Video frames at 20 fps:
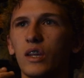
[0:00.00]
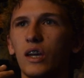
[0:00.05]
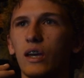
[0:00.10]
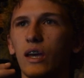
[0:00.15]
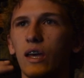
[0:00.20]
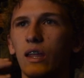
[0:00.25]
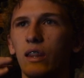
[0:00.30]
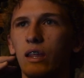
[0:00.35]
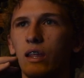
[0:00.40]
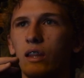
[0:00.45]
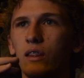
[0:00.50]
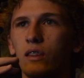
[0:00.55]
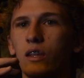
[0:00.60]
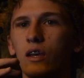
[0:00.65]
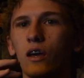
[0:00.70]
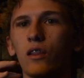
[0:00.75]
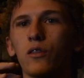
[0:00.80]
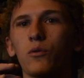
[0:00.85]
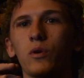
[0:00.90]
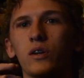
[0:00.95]
And then the
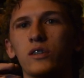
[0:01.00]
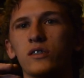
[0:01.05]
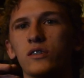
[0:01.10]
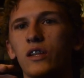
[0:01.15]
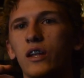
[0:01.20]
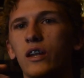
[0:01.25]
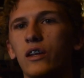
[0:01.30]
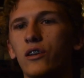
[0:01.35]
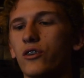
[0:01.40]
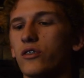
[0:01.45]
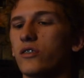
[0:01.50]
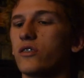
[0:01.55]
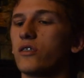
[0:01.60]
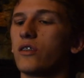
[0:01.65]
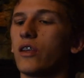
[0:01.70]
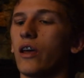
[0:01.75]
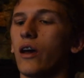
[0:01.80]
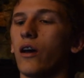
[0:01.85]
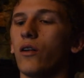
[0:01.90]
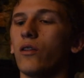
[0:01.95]
other ones that he could
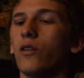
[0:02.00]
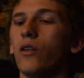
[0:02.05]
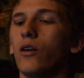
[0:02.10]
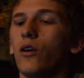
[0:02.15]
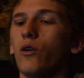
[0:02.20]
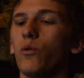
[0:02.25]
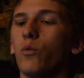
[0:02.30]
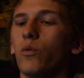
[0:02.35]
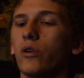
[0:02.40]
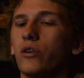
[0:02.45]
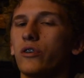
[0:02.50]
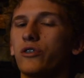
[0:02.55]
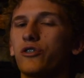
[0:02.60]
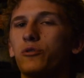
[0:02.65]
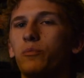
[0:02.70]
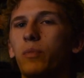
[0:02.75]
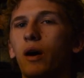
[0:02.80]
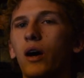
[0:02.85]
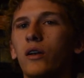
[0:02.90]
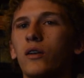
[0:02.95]
tell were
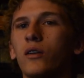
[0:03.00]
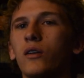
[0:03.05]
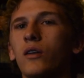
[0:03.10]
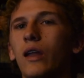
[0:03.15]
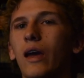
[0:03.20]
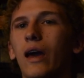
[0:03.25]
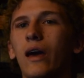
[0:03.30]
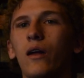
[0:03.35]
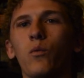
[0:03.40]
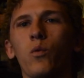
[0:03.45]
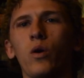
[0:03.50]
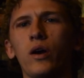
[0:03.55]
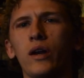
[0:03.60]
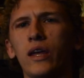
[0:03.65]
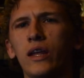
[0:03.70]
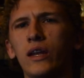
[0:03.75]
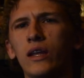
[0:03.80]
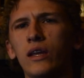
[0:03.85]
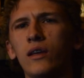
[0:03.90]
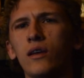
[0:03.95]
spun at a
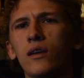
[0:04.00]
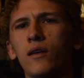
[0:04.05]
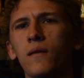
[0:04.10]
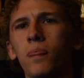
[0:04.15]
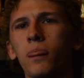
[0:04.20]
180,